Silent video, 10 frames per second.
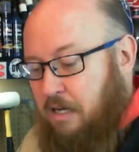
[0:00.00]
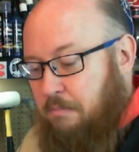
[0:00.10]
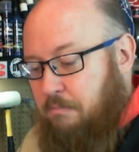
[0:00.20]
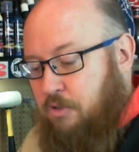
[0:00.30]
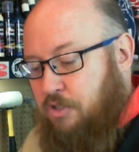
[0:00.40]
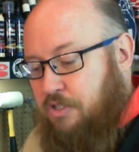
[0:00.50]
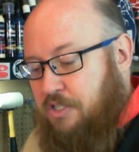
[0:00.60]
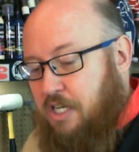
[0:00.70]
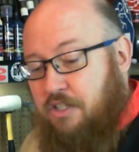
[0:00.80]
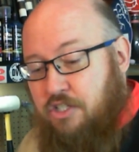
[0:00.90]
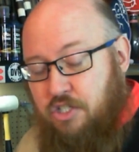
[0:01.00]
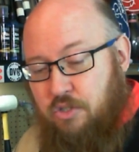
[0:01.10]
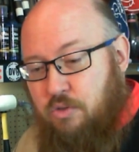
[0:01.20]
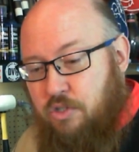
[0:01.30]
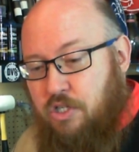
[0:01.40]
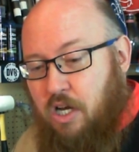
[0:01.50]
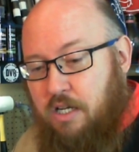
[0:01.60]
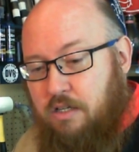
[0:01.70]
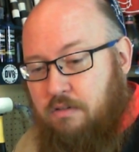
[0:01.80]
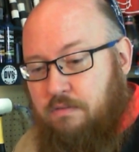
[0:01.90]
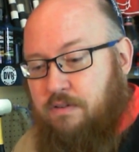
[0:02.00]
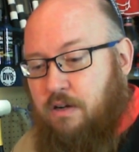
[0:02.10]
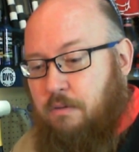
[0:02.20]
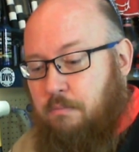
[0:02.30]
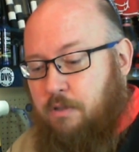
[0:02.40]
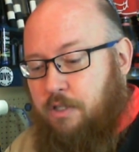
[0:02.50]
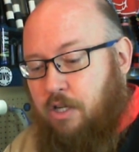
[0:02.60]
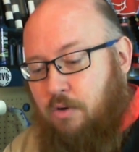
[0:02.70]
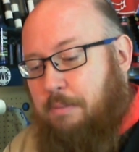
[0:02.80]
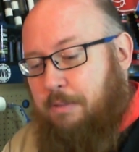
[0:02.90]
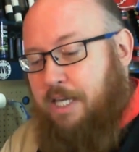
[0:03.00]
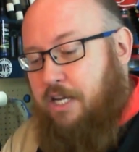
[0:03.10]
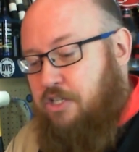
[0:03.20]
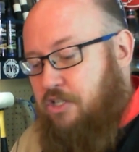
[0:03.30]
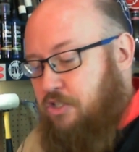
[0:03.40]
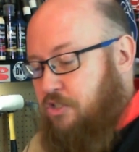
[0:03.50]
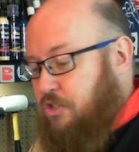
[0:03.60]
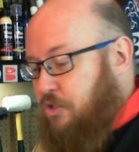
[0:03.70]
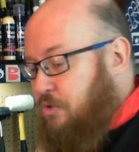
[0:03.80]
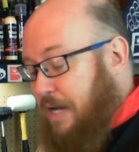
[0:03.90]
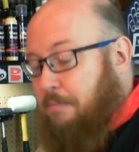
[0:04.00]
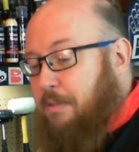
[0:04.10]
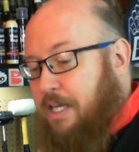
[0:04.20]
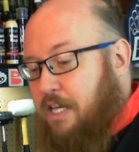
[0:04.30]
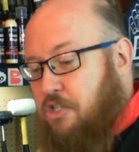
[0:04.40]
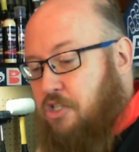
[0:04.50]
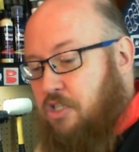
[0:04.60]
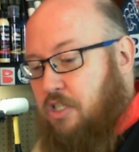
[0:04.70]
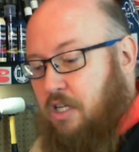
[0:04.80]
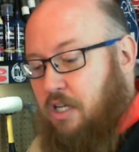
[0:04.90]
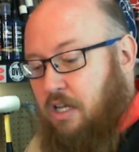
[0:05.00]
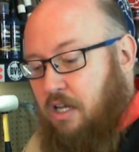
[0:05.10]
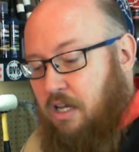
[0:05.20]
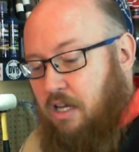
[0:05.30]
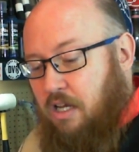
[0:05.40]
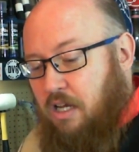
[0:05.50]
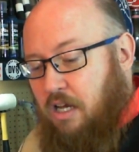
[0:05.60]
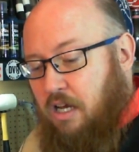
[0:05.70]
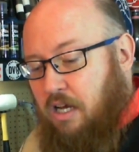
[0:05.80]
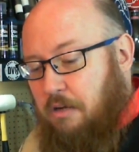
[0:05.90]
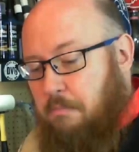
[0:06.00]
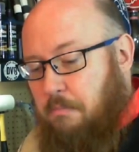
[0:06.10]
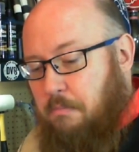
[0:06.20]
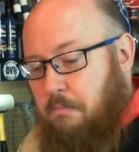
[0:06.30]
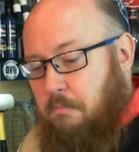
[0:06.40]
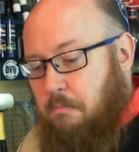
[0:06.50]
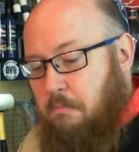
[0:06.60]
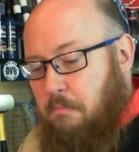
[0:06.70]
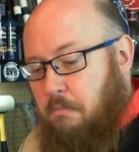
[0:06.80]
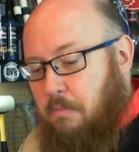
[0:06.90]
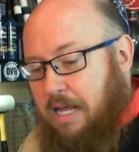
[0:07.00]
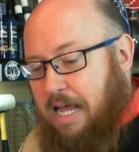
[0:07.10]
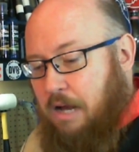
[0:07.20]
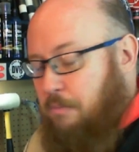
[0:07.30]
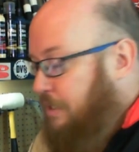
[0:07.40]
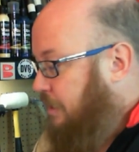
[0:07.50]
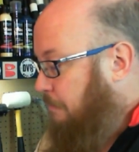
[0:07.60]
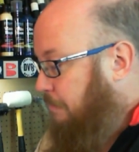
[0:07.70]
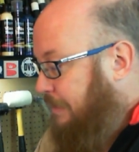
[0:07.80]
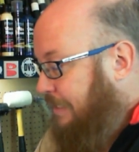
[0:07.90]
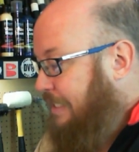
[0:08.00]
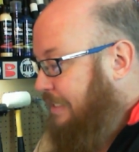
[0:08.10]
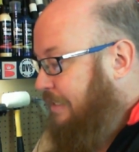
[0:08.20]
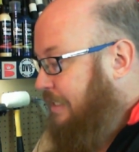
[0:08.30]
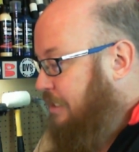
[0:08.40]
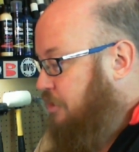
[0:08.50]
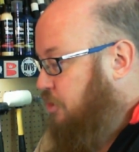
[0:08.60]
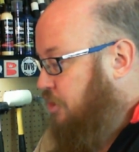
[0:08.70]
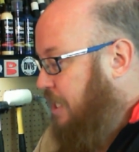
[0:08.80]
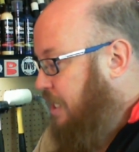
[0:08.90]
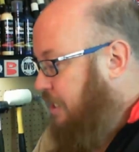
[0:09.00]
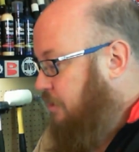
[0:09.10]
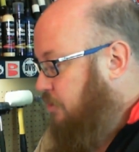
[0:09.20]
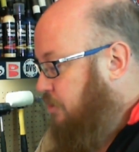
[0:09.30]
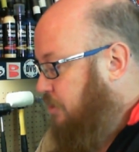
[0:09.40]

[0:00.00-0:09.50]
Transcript: You could see on the 2 shot from no application to application, how it completely changed.